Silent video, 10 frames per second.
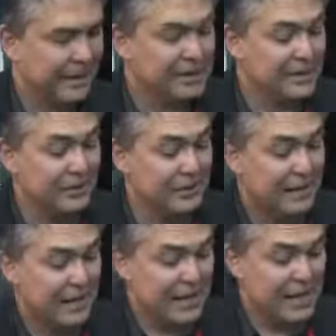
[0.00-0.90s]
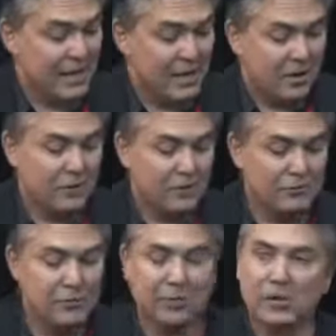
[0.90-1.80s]
So
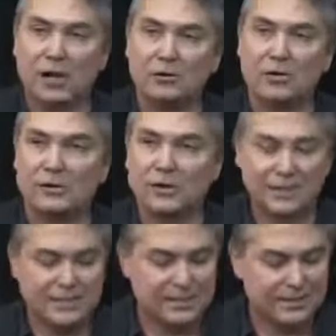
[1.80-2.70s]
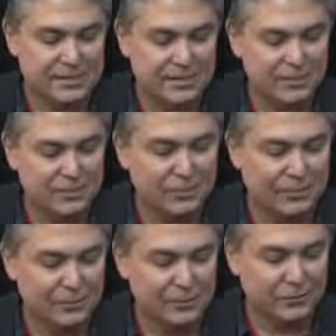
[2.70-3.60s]
we've already got a whole load of things that that could be
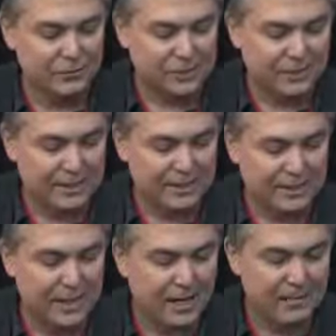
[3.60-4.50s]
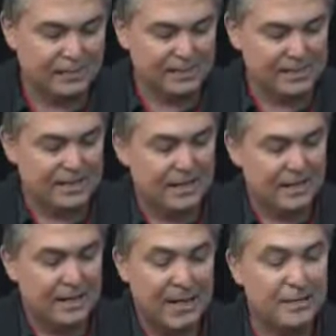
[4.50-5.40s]
useful to the arborist.
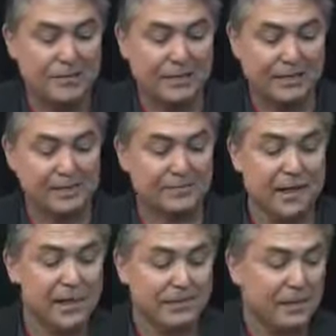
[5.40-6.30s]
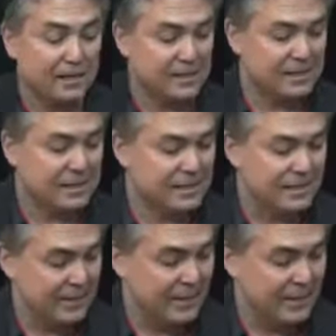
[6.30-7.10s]
Other things, other parts of the system.